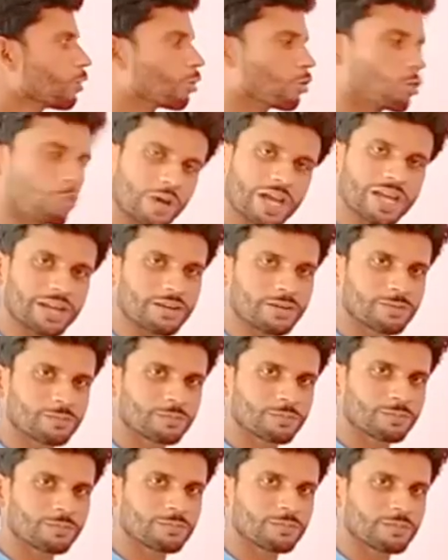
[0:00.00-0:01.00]
when
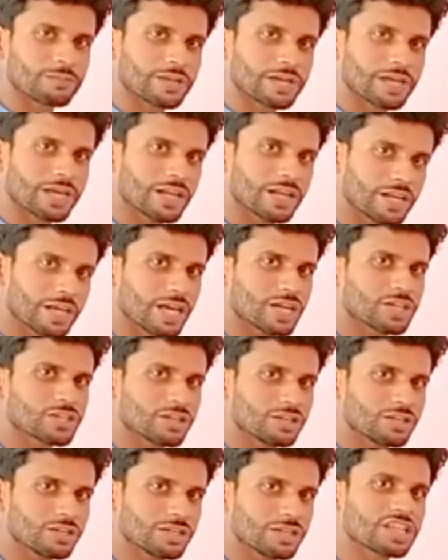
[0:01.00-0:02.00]
an
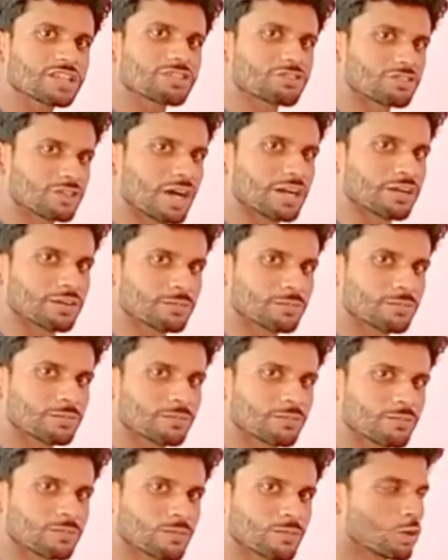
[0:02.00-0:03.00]
action is done
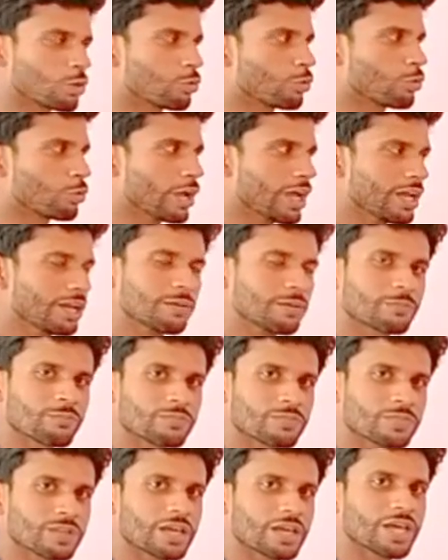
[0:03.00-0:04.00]
or when
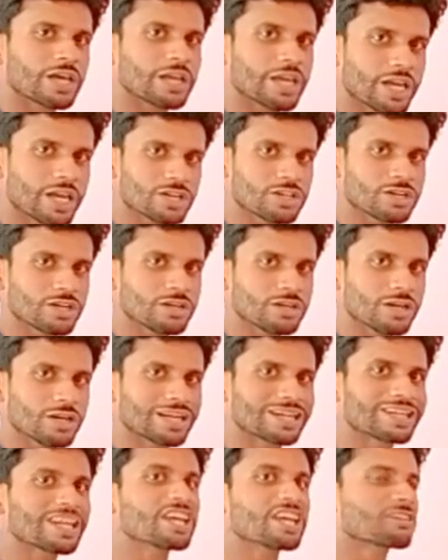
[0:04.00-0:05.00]
an action
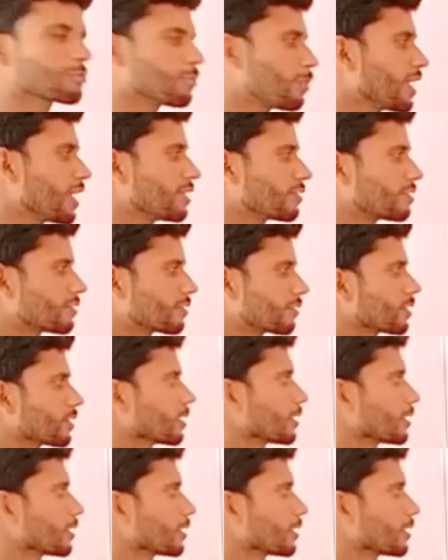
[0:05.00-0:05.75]
takes place.